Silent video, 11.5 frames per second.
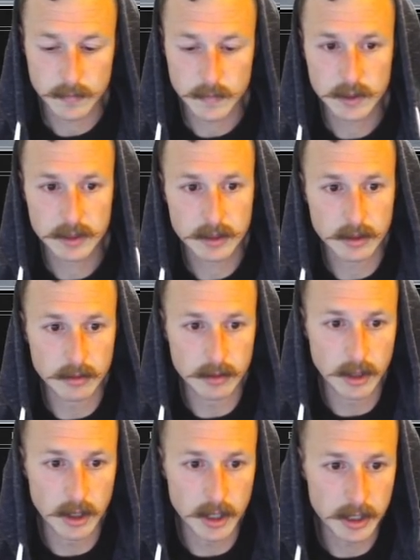Let's go
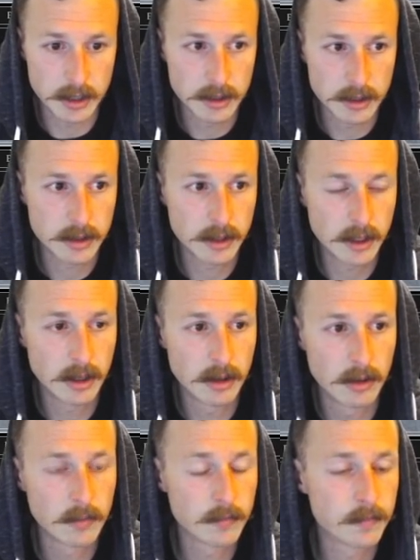Garden,
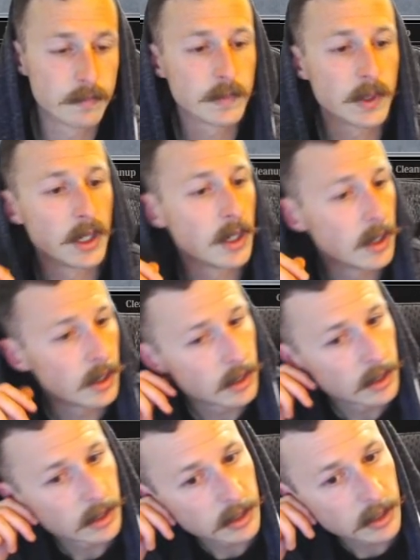go.
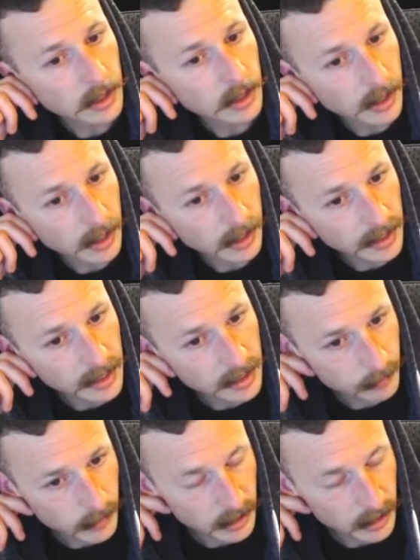And I am going to